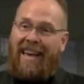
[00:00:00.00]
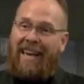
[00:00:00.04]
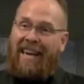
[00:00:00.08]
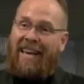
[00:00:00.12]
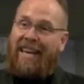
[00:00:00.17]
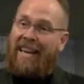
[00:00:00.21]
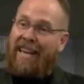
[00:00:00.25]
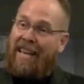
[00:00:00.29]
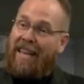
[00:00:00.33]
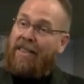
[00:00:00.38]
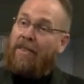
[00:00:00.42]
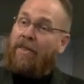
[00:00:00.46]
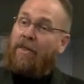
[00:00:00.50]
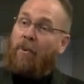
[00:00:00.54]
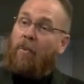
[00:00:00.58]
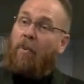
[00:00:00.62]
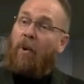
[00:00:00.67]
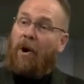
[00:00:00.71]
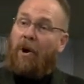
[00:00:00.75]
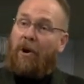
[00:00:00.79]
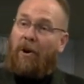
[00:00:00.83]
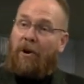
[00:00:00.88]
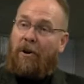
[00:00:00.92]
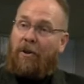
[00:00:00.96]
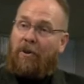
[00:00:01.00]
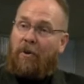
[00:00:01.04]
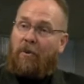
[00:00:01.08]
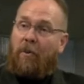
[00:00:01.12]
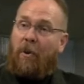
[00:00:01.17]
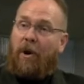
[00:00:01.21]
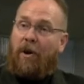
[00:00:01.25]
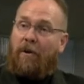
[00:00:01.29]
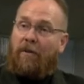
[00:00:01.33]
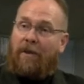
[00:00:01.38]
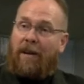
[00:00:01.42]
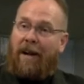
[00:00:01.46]
it, the Word, the
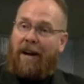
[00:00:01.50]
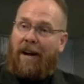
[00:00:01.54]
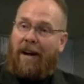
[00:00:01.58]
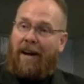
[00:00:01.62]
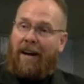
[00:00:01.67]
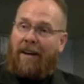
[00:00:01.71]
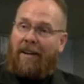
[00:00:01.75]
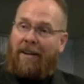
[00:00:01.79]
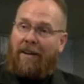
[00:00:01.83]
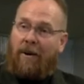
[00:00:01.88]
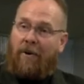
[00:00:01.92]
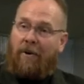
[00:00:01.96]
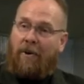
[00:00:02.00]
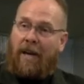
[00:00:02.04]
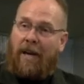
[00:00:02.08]
Word of God.